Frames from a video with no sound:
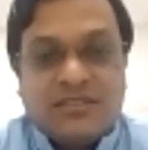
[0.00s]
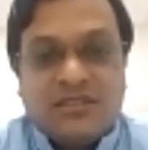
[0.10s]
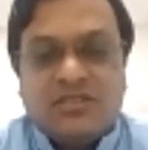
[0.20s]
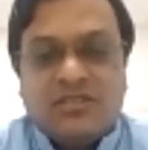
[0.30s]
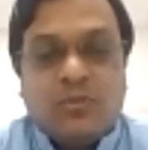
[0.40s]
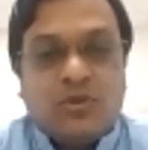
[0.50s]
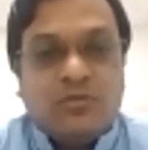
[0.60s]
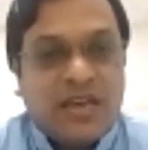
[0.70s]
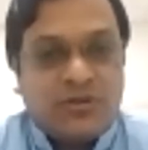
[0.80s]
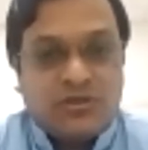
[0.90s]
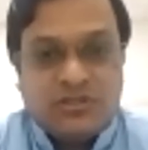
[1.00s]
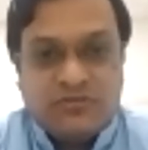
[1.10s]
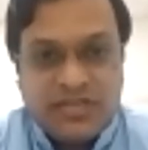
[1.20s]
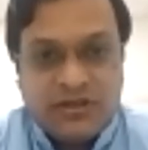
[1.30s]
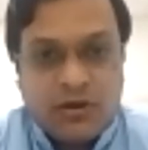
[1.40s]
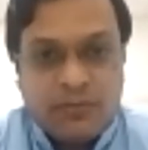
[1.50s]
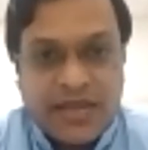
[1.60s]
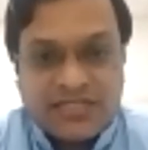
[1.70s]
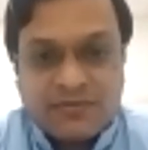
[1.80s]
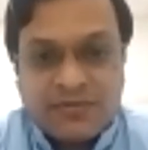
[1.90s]
the bone marrow is very
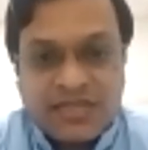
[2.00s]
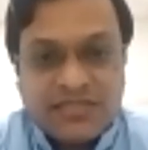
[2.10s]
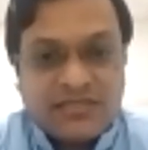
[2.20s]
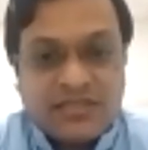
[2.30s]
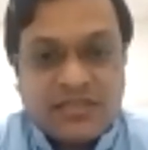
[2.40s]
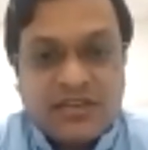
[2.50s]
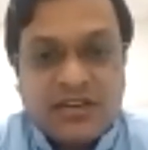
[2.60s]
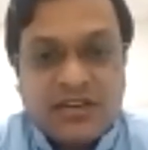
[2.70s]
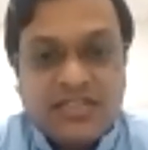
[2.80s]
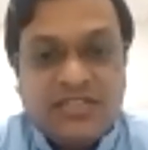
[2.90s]
compact place. It